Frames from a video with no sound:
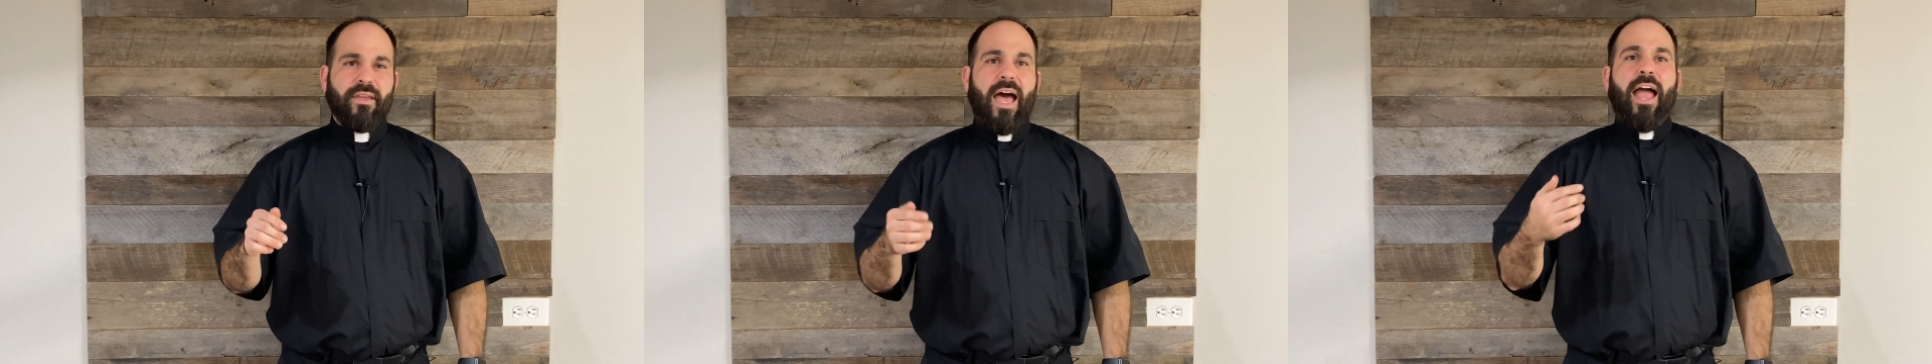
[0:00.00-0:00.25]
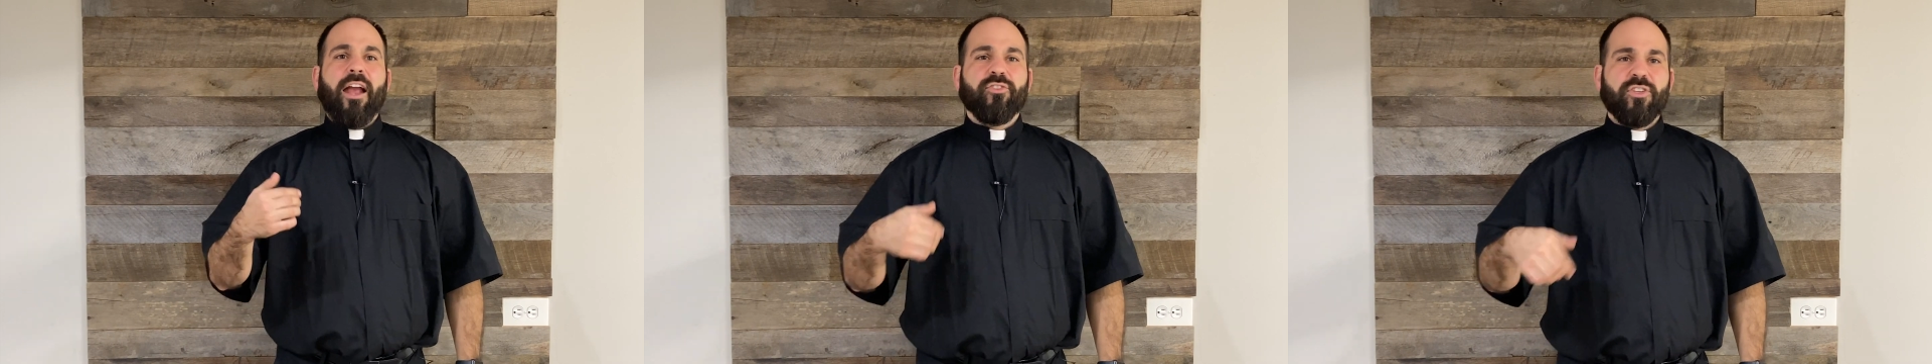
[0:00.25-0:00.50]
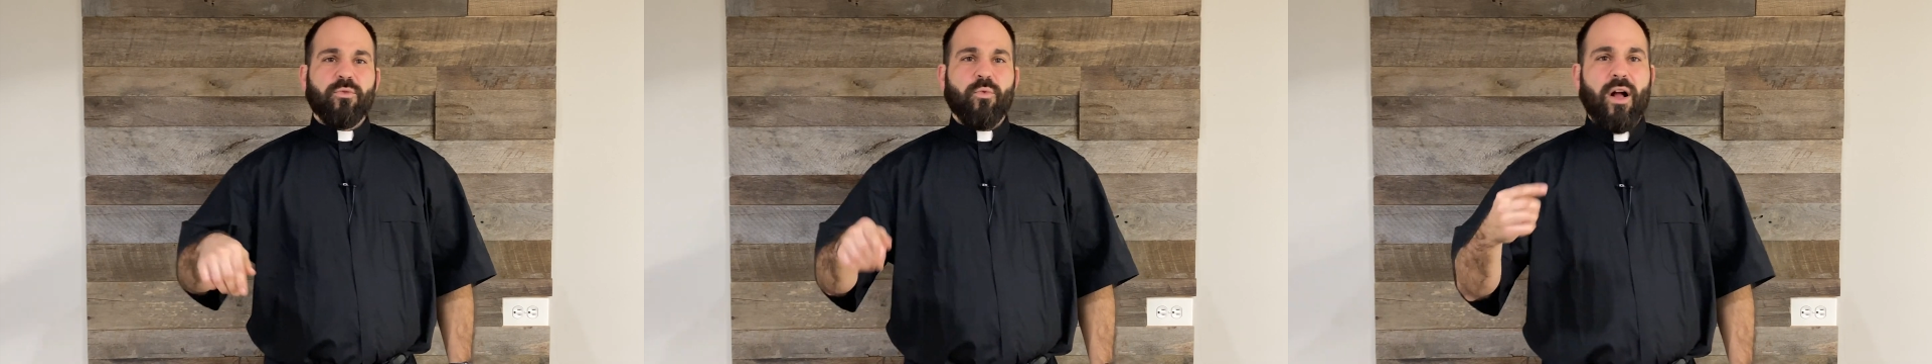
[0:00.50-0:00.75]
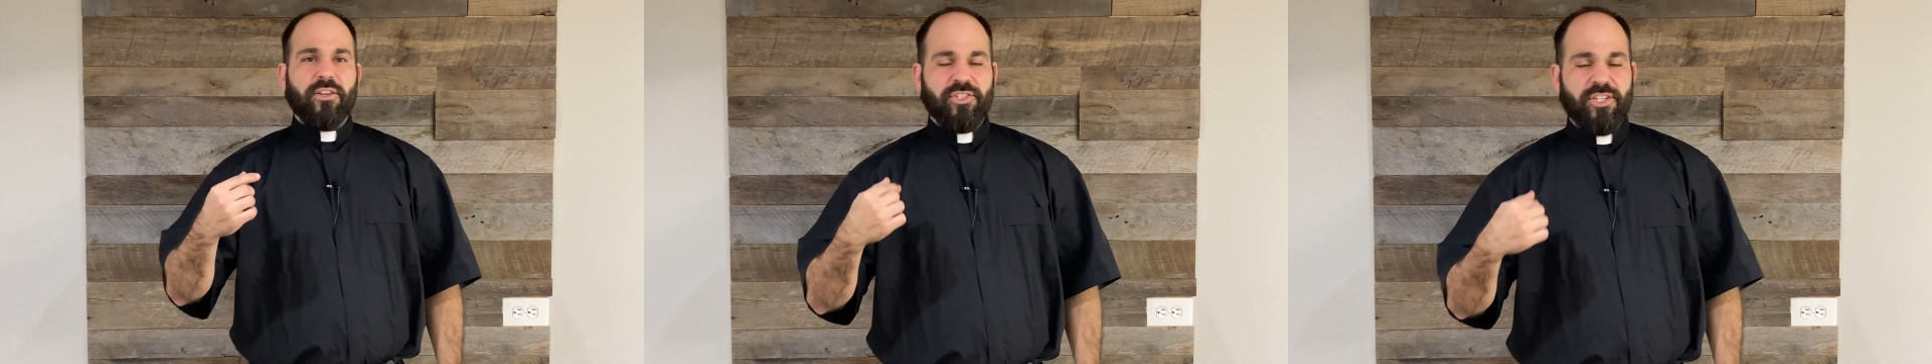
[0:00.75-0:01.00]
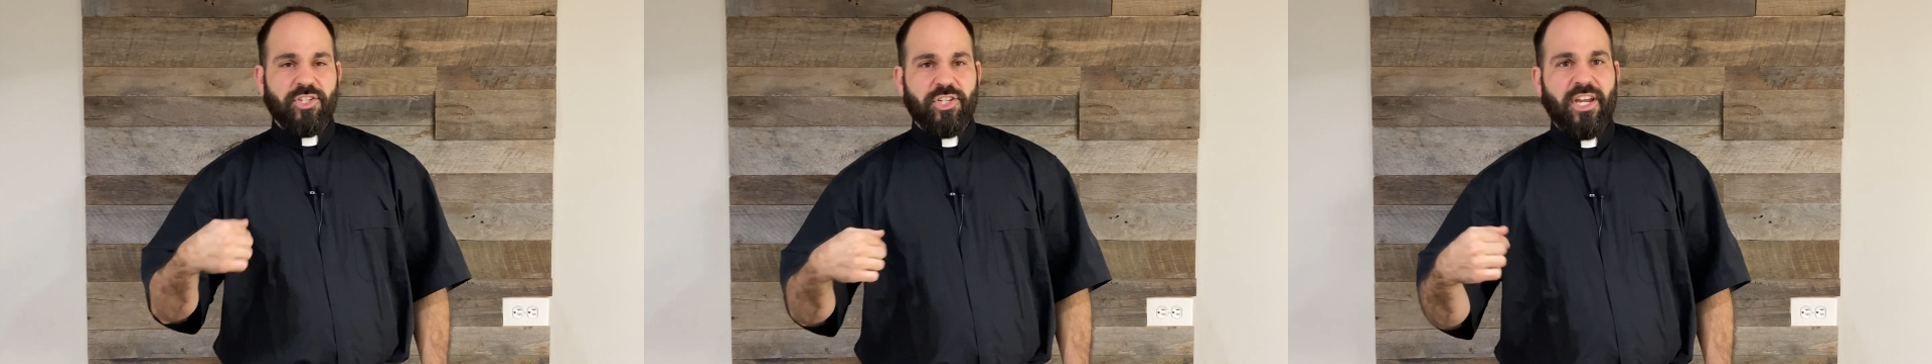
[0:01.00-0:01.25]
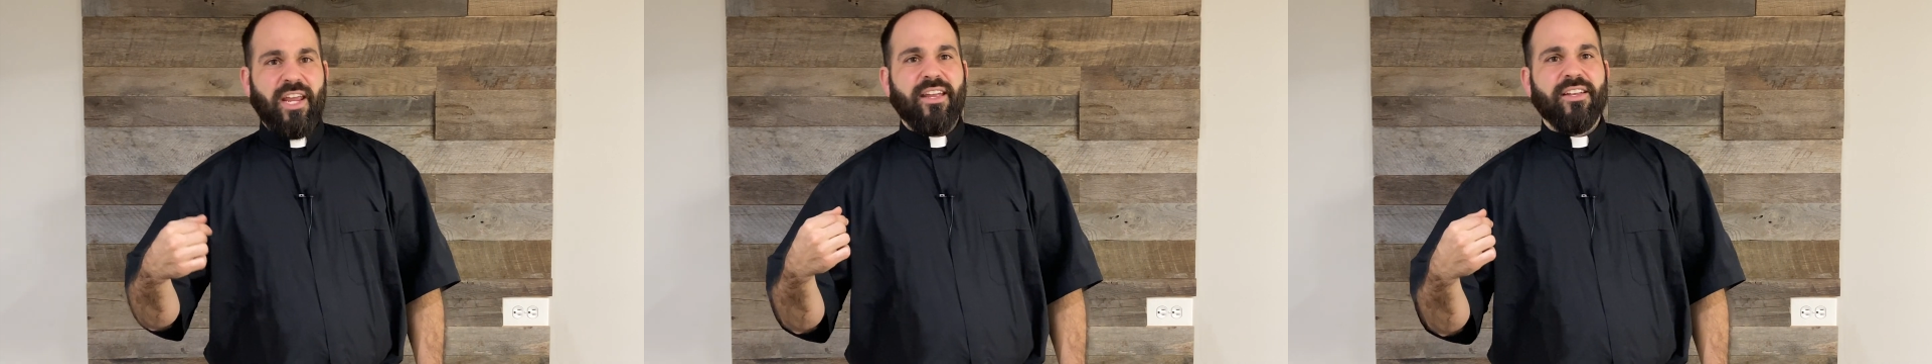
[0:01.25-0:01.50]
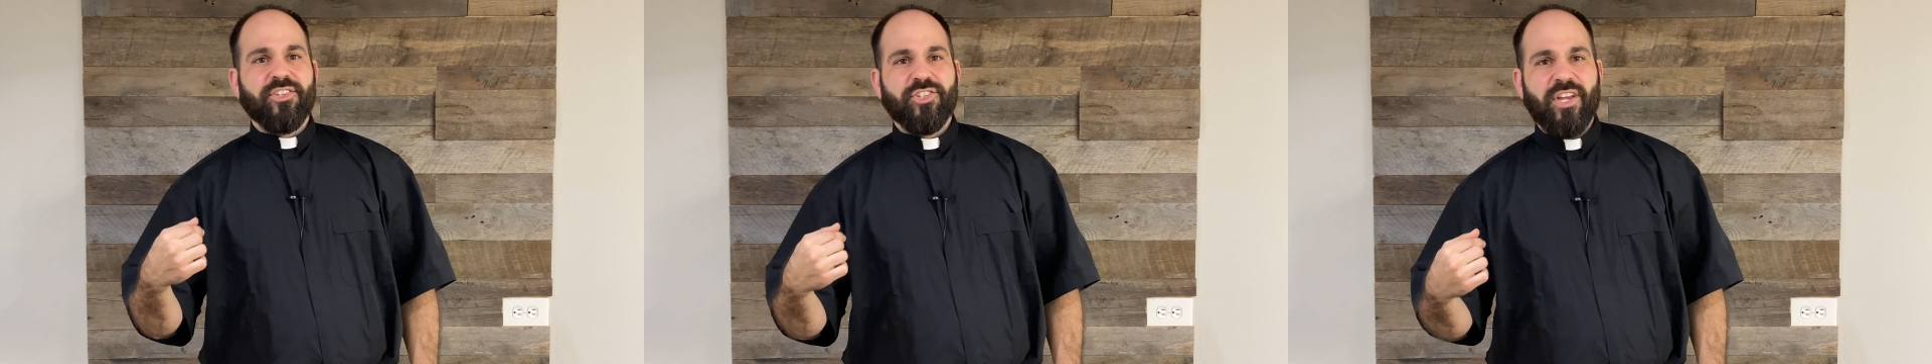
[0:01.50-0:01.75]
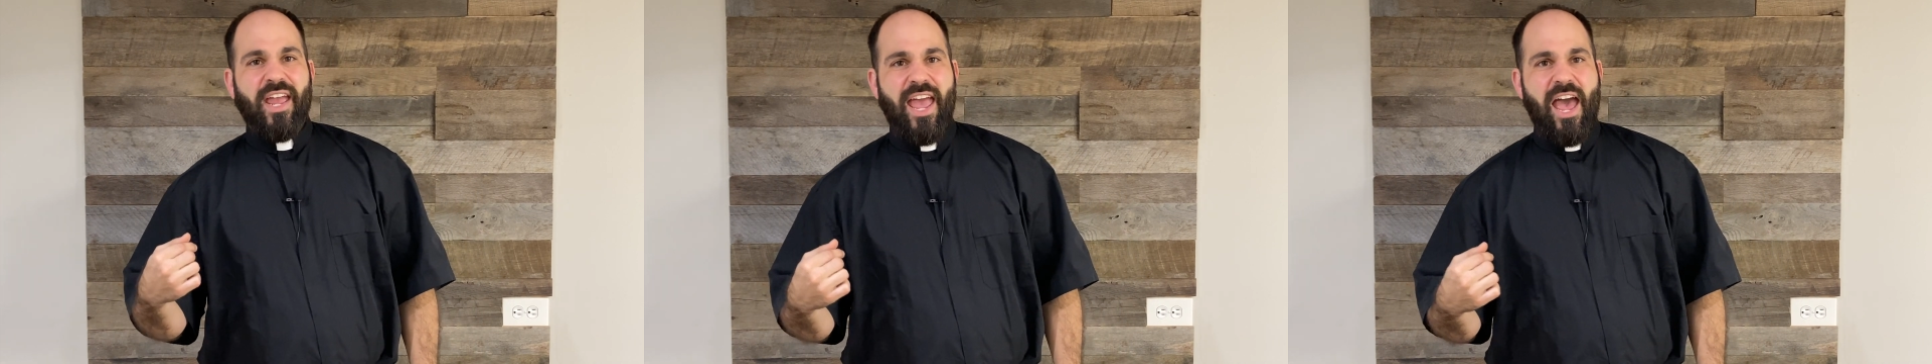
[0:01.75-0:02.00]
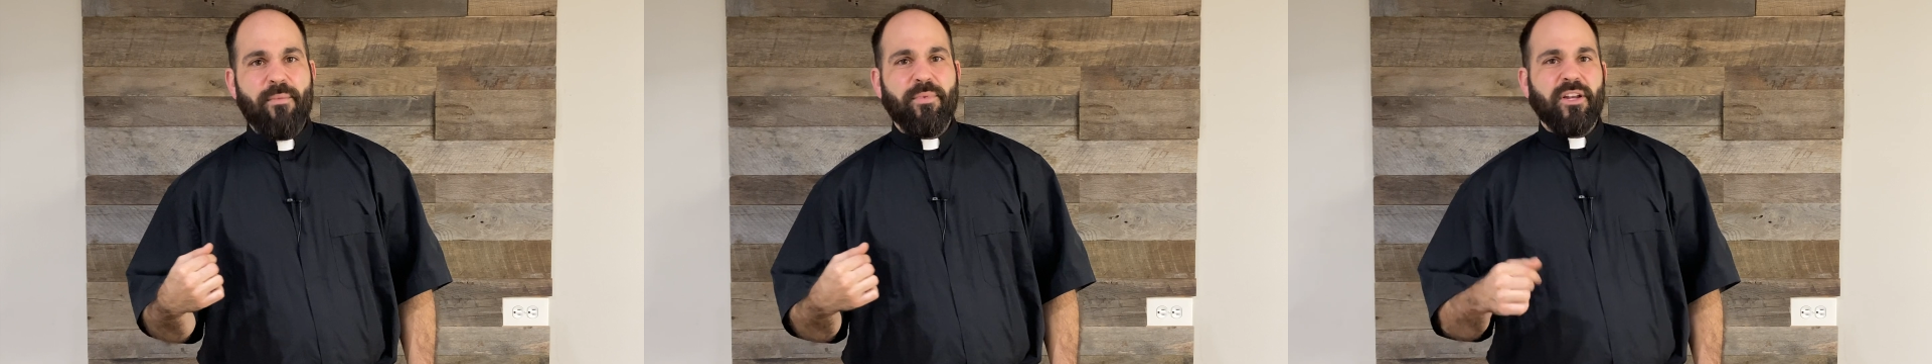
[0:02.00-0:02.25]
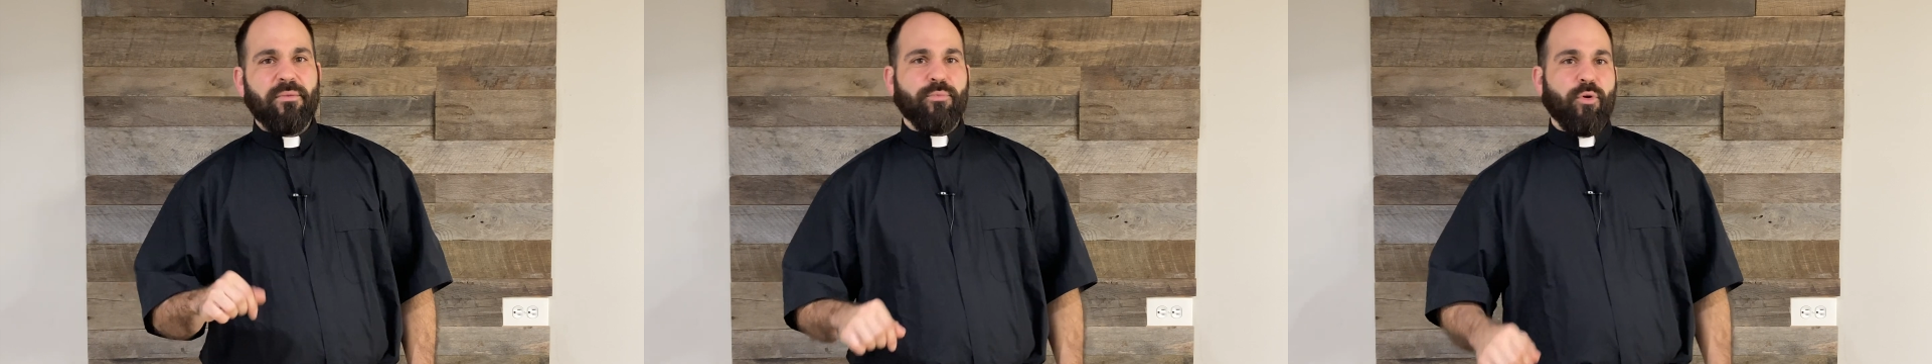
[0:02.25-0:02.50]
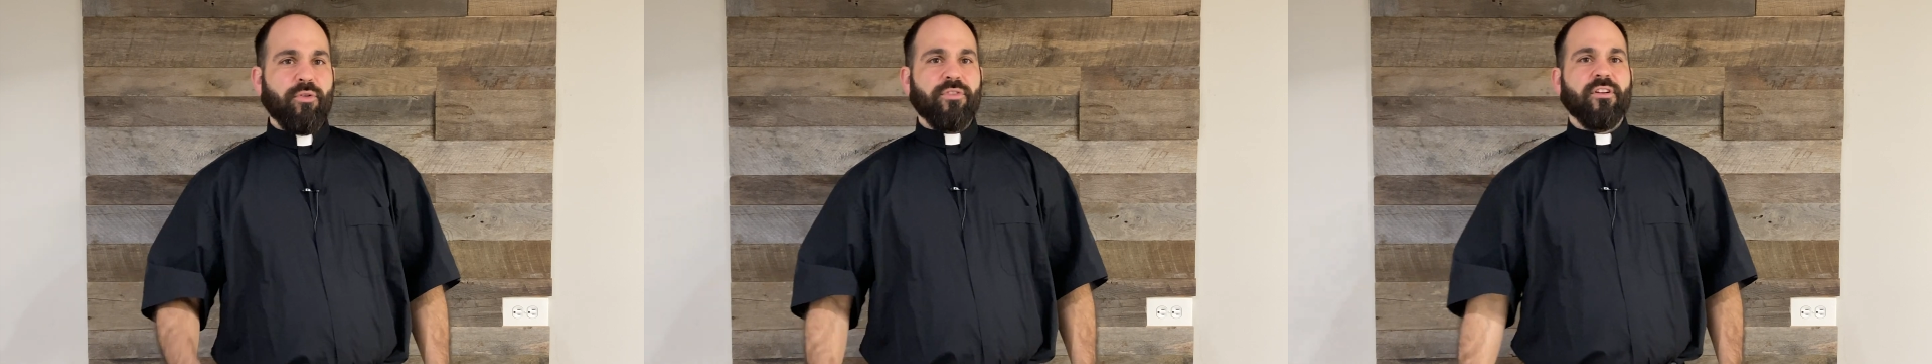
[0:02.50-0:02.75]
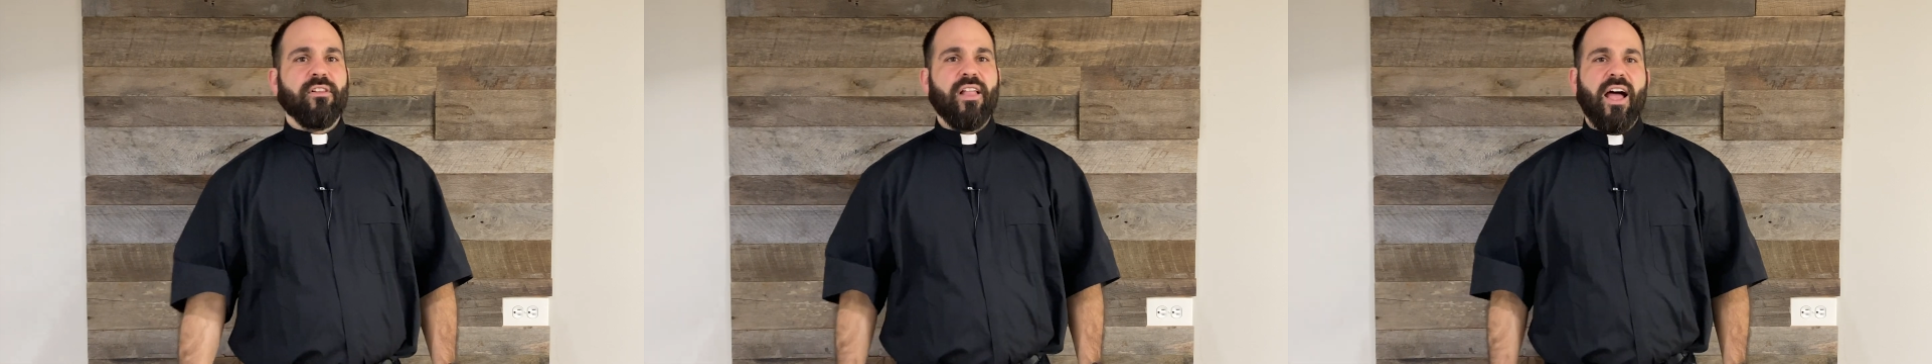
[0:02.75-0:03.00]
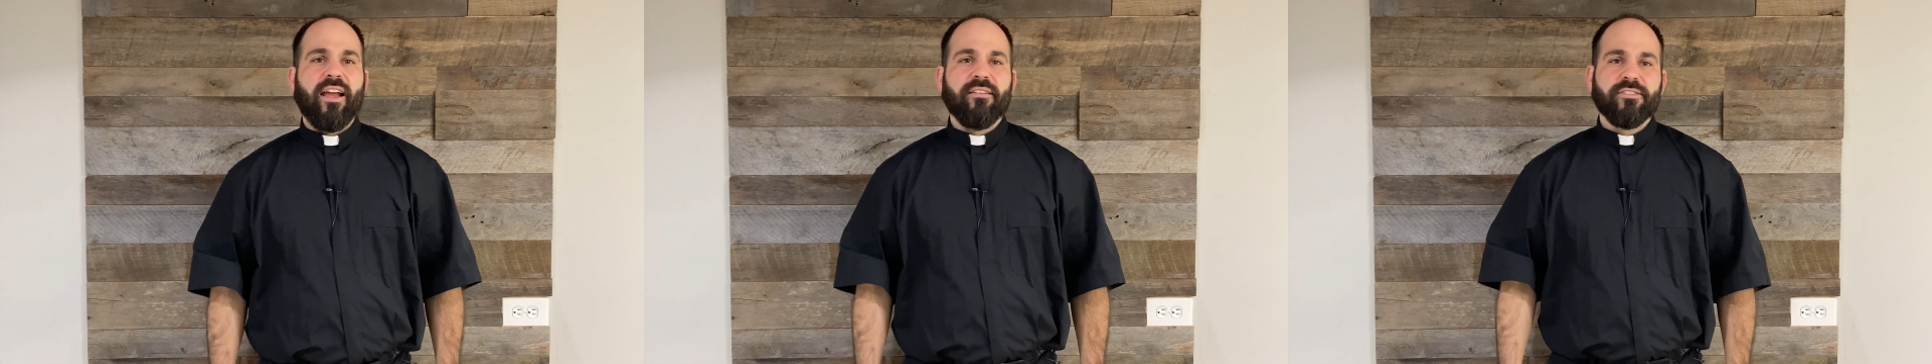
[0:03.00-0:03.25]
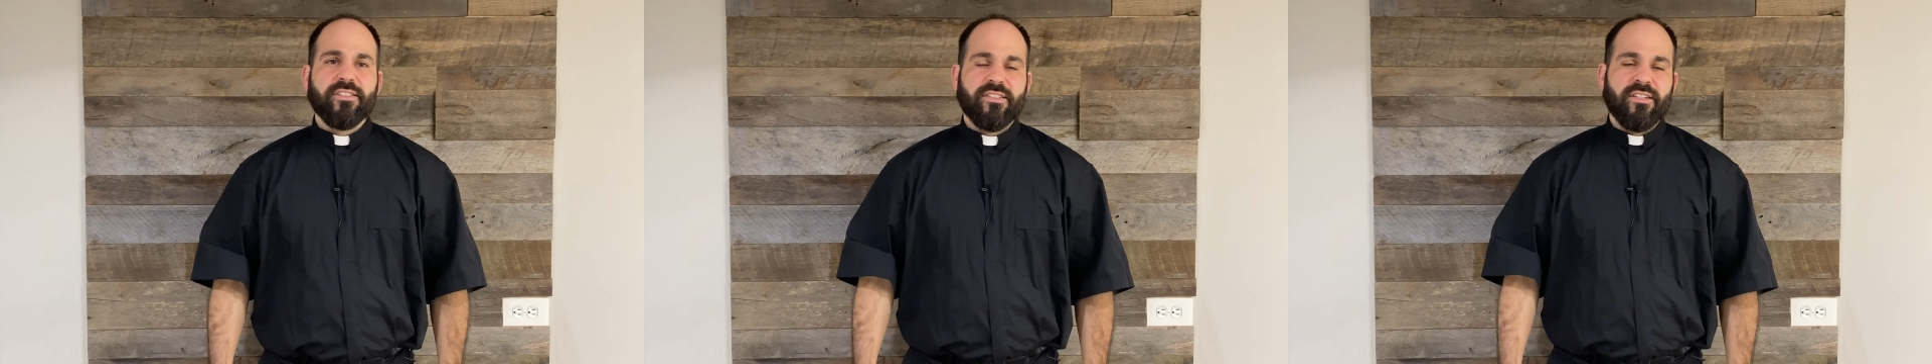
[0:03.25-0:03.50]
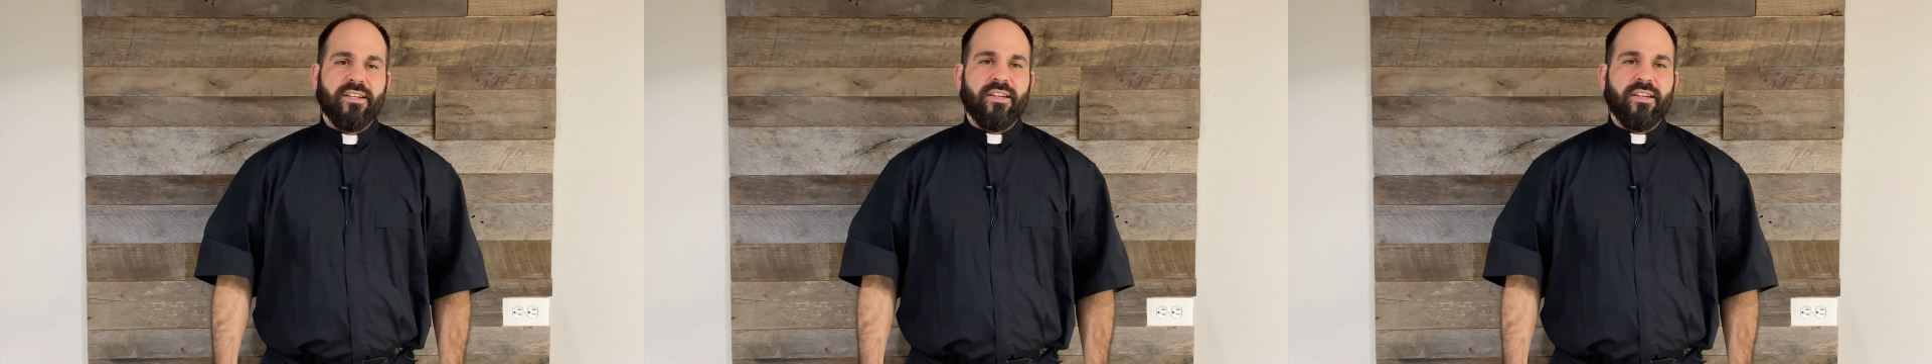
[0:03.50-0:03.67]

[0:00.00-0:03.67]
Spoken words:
I actually watched a change happen in both their lives,